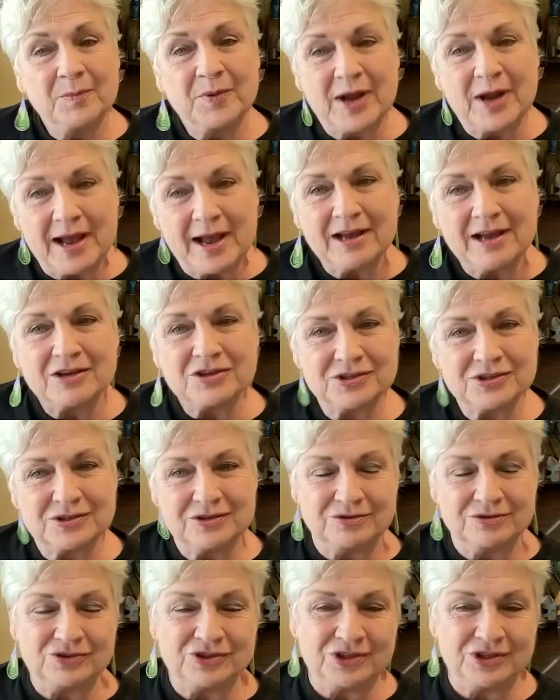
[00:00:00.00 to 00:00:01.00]
But I asked
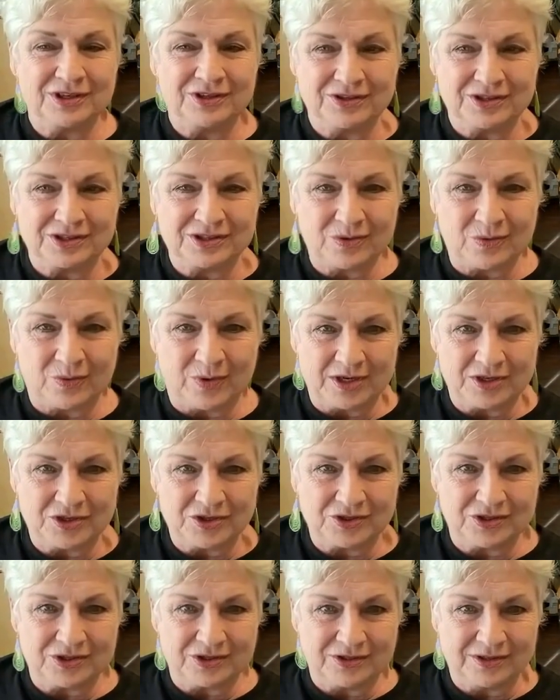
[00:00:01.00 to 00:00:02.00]
Eugene this
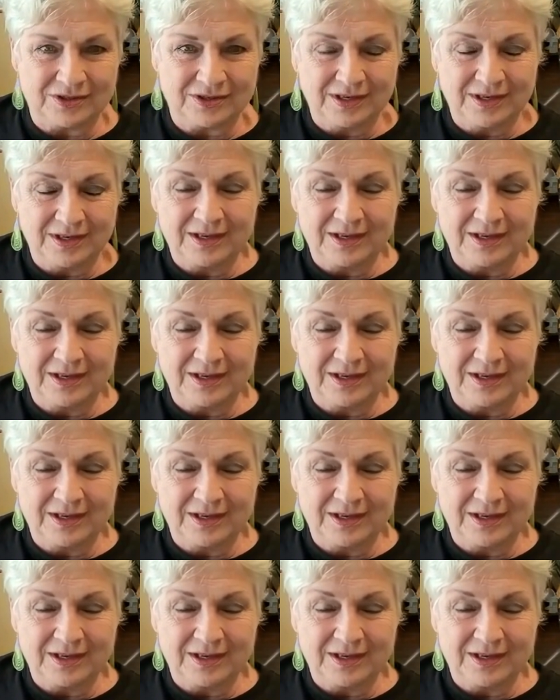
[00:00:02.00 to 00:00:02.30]
question,